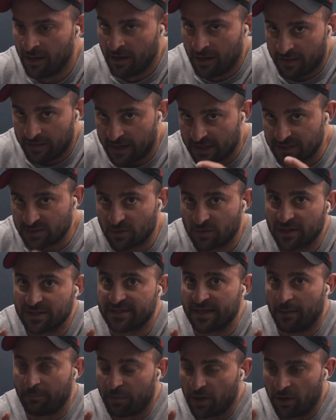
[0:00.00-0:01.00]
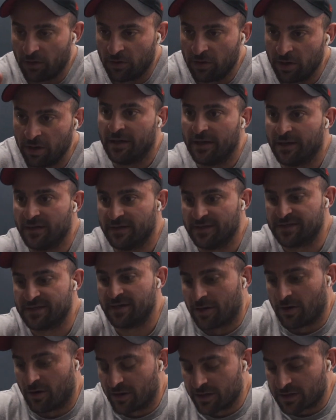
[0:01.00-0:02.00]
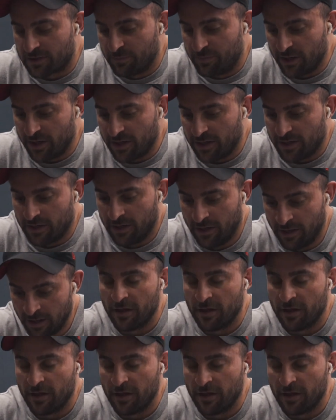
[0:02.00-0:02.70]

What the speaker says: that sort of tempo is going to be